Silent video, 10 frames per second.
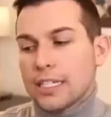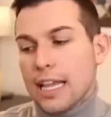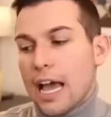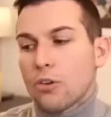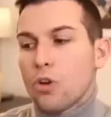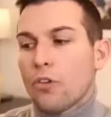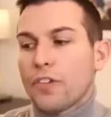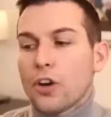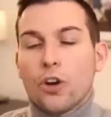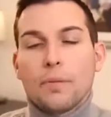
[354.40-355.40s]
says, I don't know if
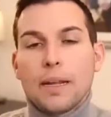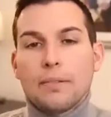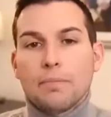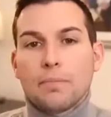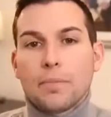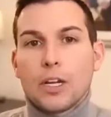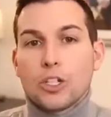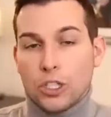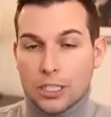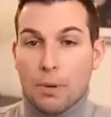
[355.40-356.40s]
he heard me.
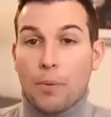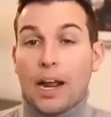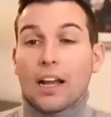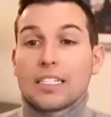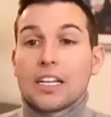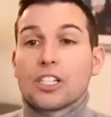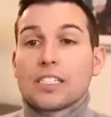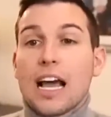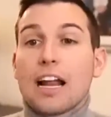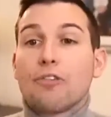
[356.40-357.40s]
She says, but when I got to the other
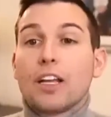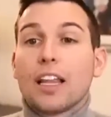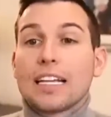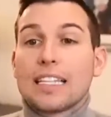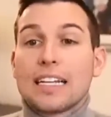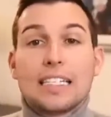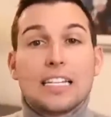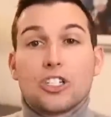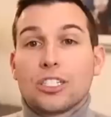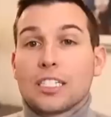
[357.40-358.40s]
side, I realized that he
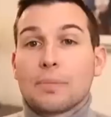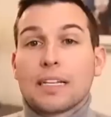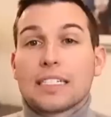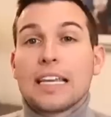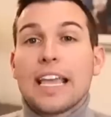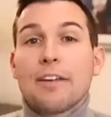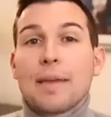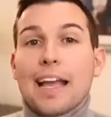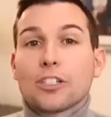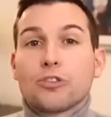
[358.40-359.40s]
did. She says, because he gave
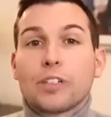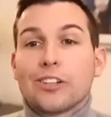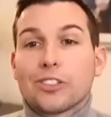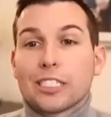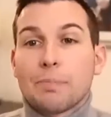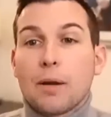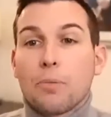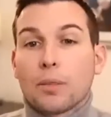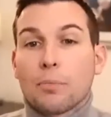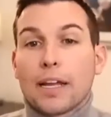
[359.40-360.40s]
me extra years to
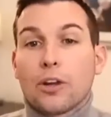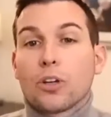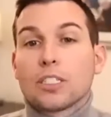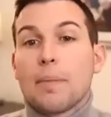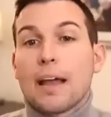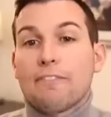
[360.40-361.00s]
spend with my girls and my